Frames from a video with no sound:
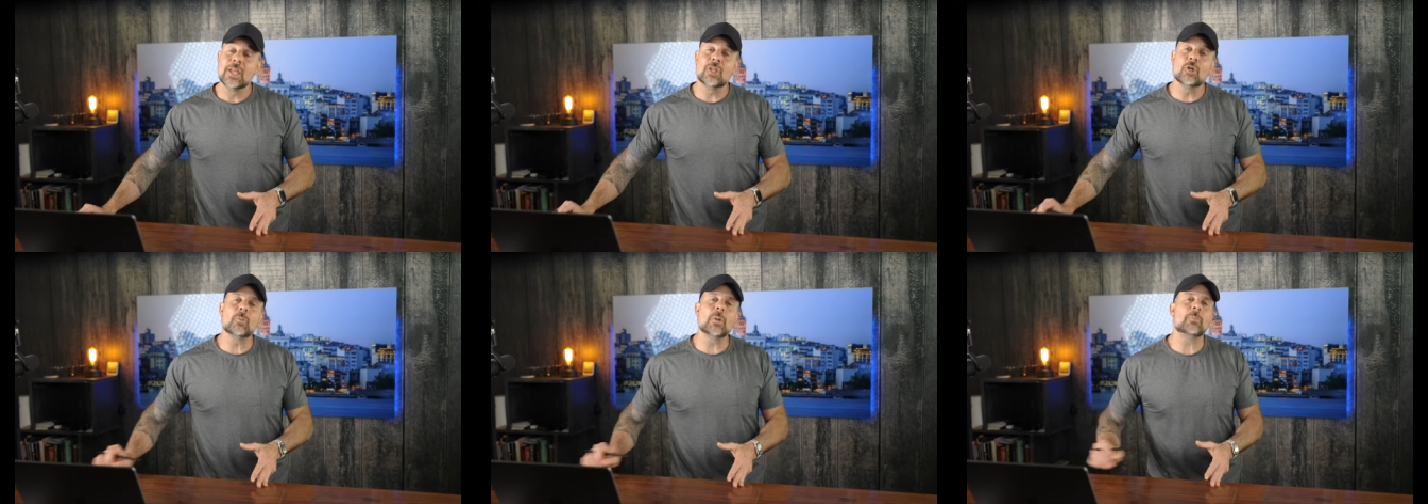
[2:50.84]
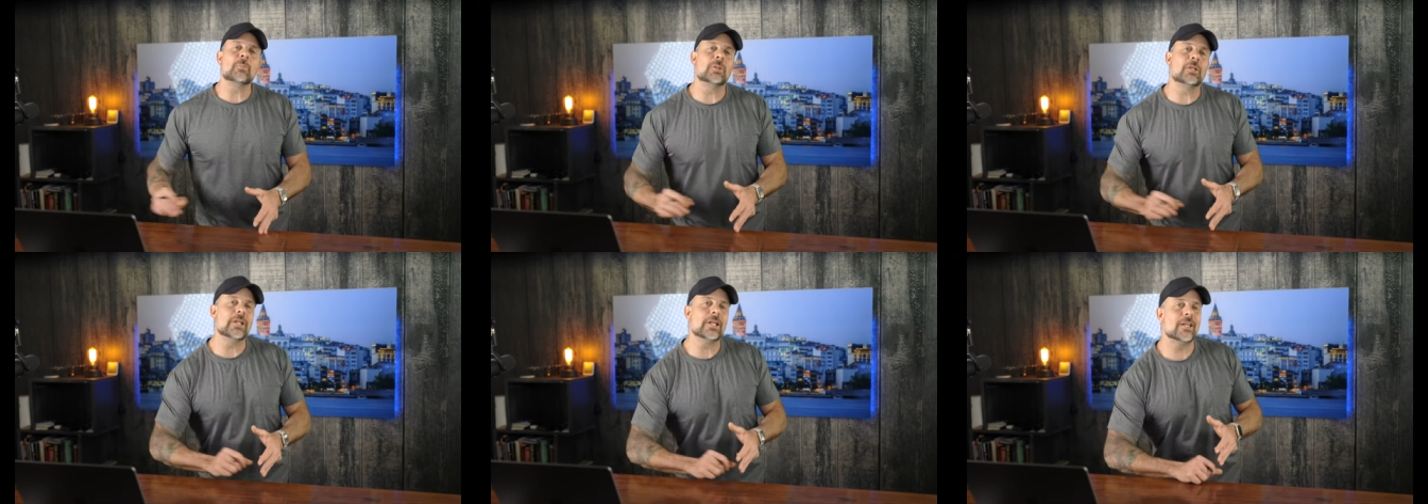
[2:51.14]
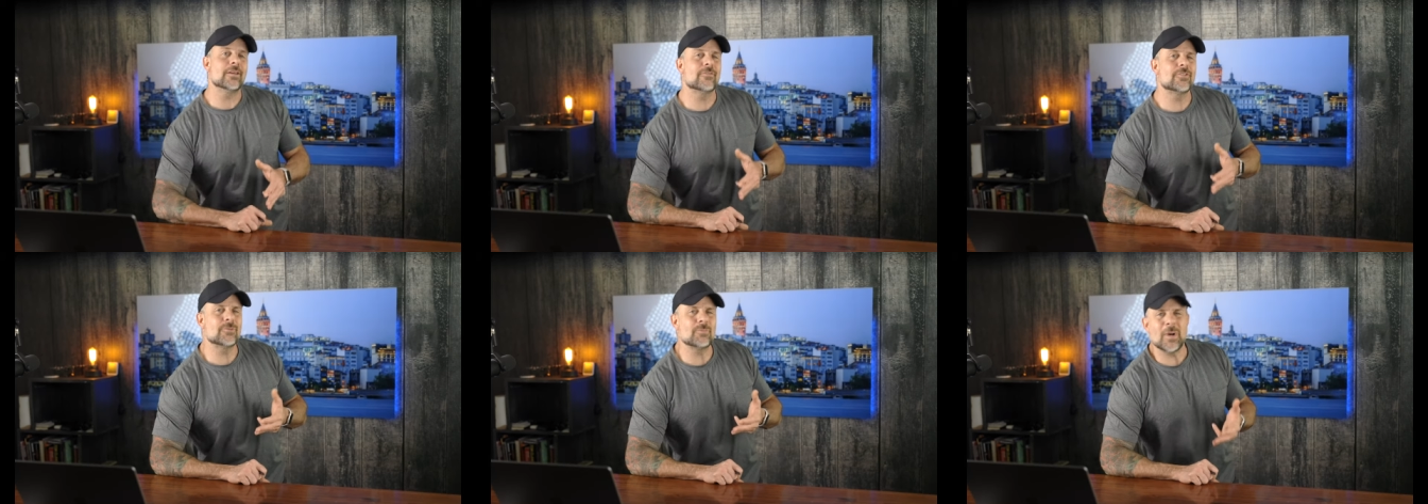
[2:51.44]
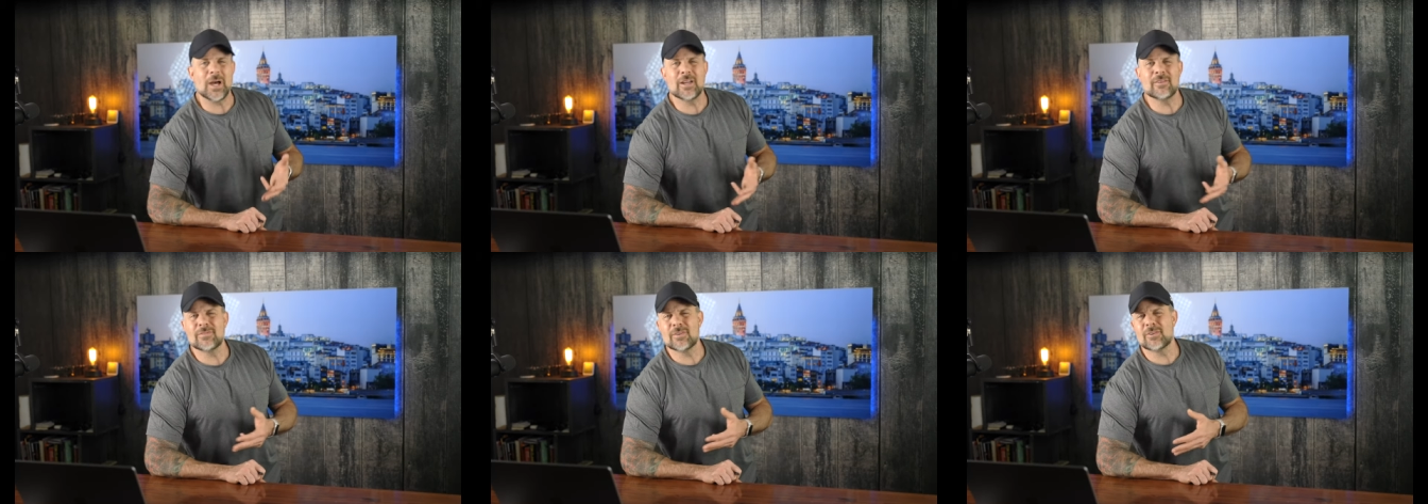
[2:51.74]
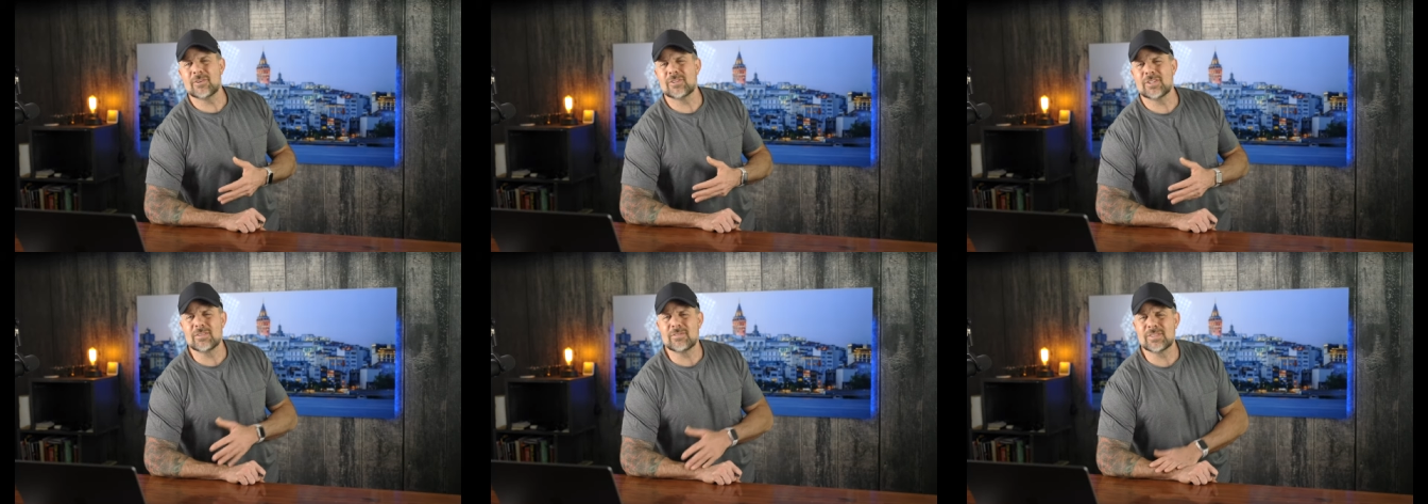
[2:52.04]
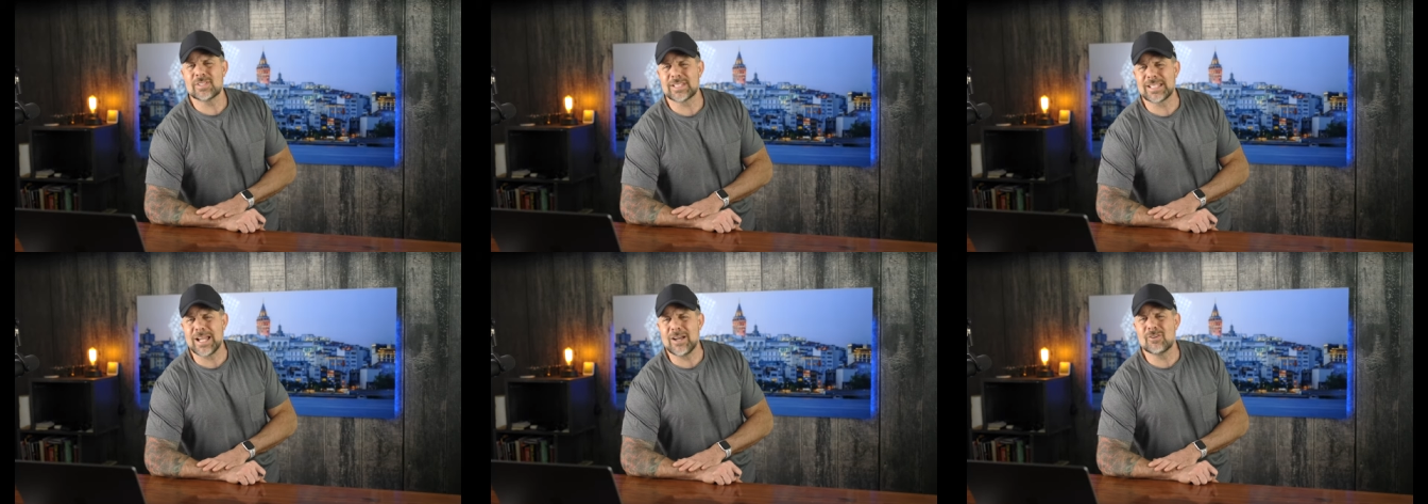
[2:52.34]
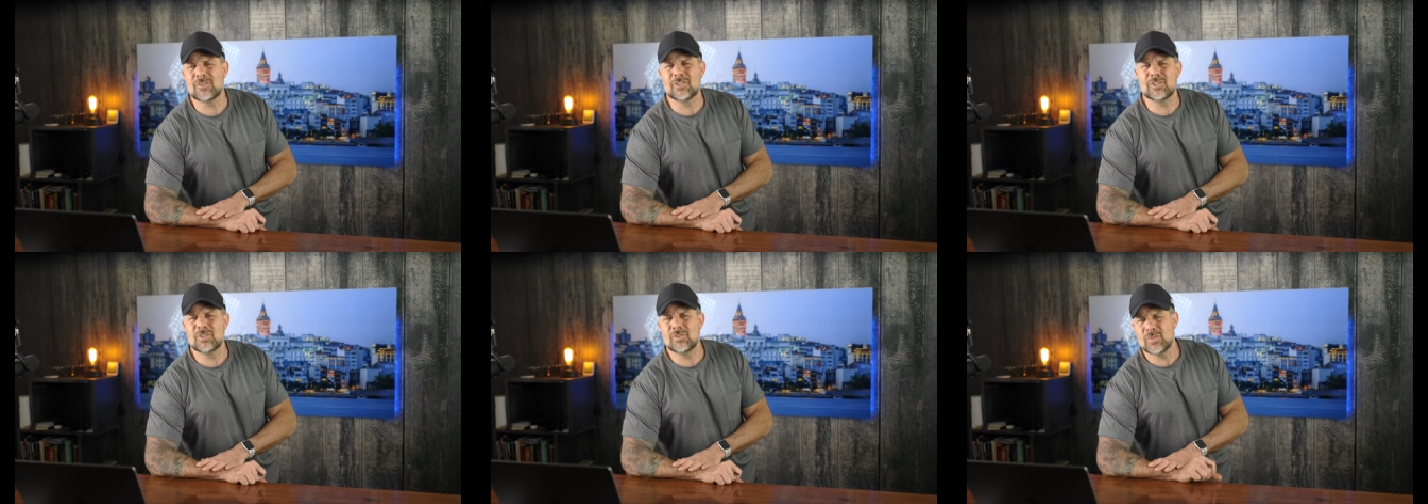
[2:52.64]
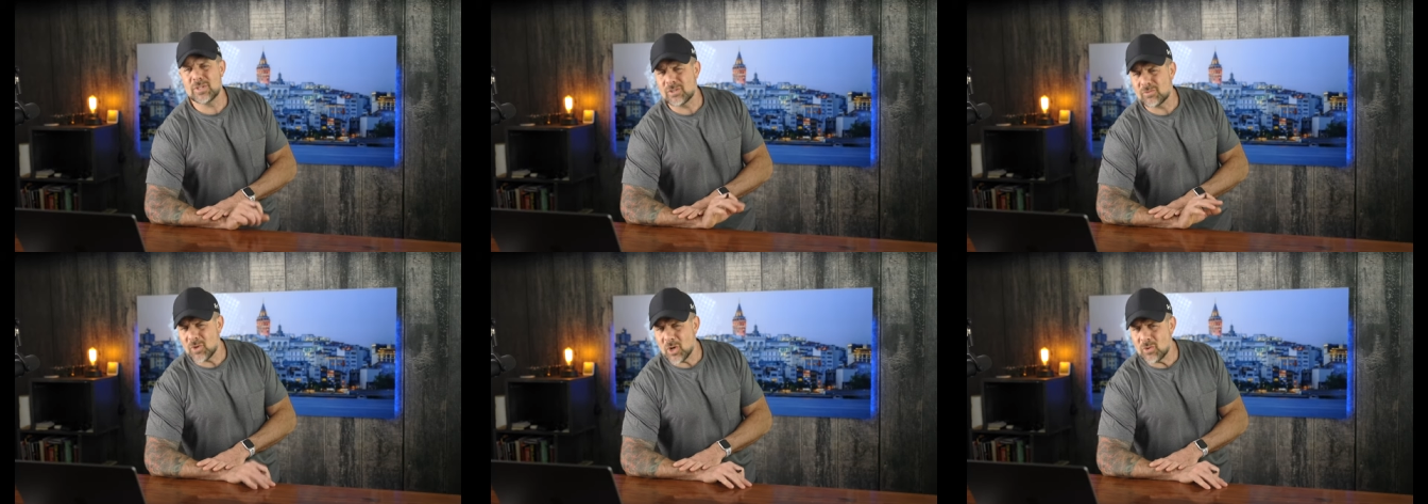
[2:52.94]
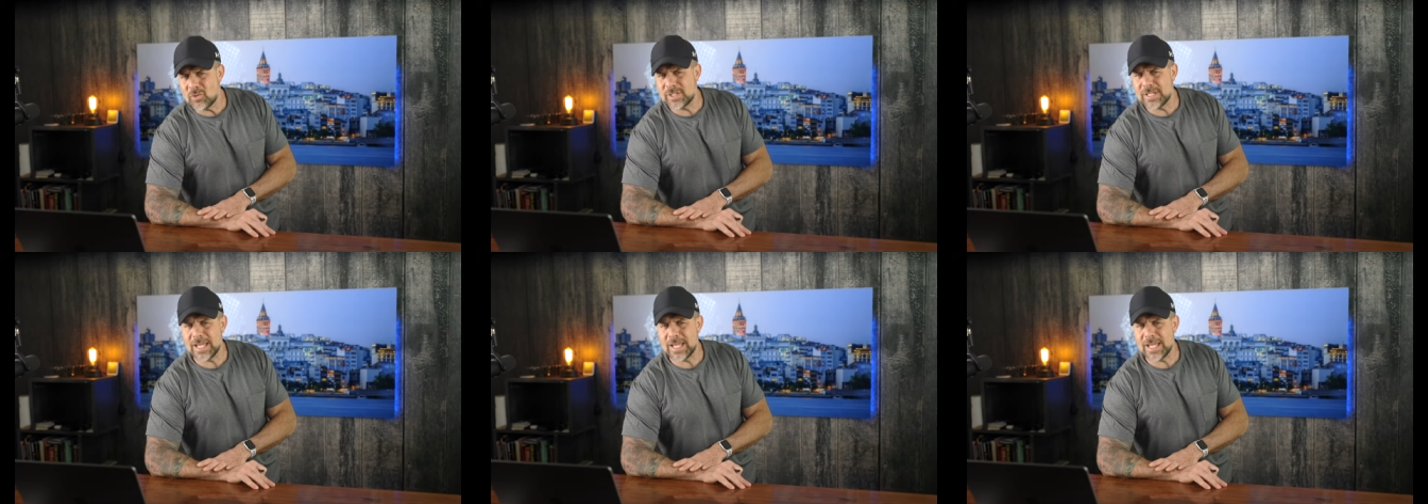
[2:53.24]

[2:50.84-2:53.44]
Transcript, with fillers: there'll be plenty of spy photos of Scouts doing road